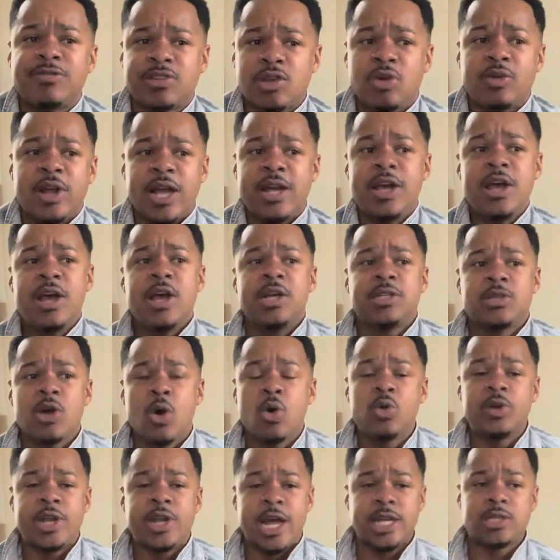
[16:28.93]
So that
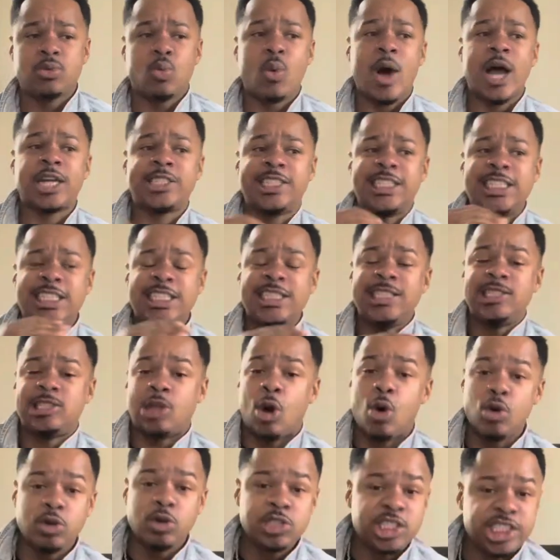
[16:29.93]
so that's why she
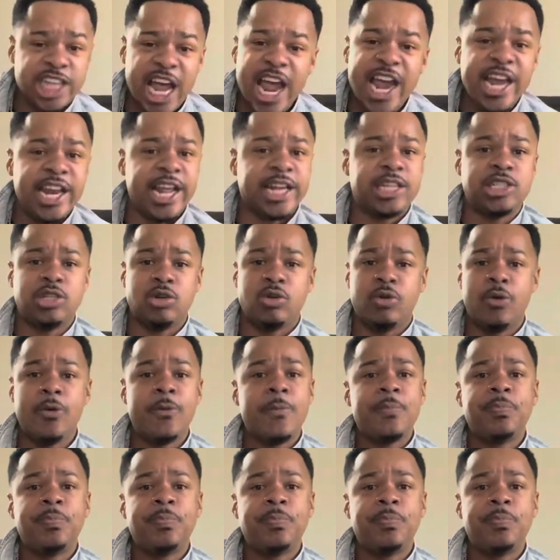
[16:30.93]
throws shade at you.